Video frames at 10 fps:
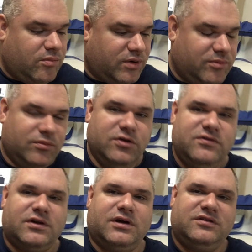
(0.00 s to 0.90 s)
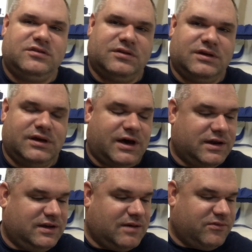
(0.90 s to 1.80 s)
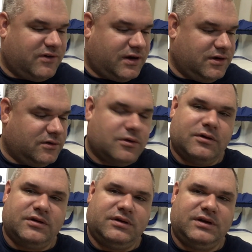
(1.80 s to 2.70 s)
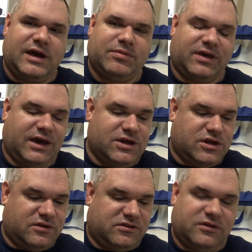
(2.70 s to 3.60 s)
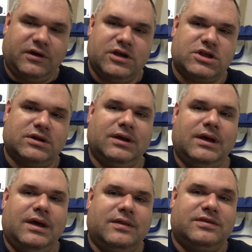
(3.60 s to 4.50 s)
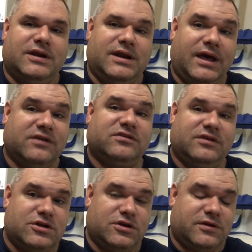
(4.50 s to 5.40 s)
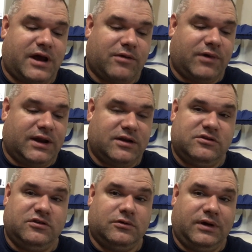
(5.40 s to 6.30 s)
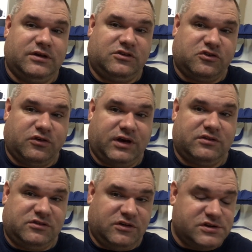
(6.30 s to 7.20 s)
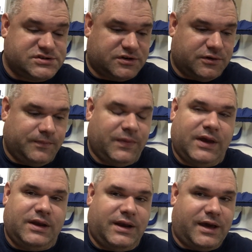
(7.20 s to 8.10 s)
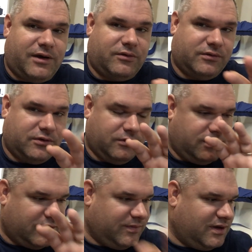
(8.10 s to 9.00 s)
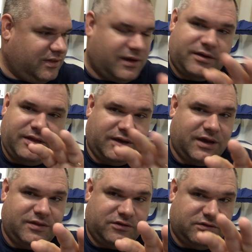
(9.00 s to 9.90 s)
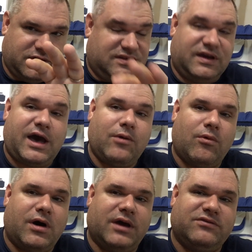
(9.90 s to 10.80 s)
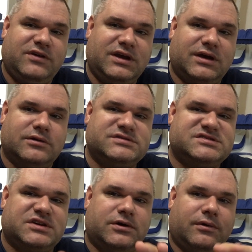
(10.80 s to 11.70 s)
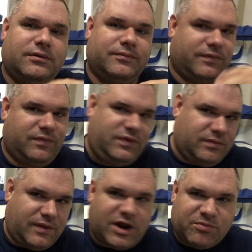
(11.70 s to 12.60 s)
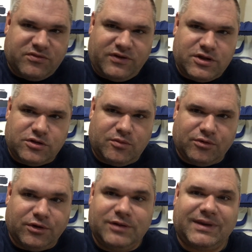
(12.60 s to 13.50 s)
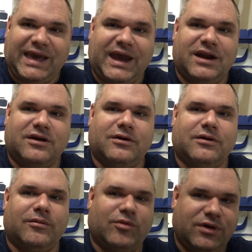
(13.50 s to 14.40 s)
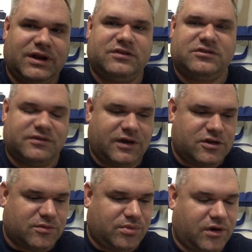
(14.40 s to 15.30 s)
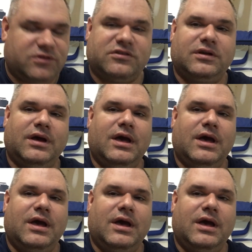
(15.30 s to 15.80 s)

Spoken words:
But moving on to the depth finder or depth gauge installation, the next issue that I ran into is transducer. Now, correct me, now again, this is a DIY video, so I'm not a professional marine mechanic or a marine installation person,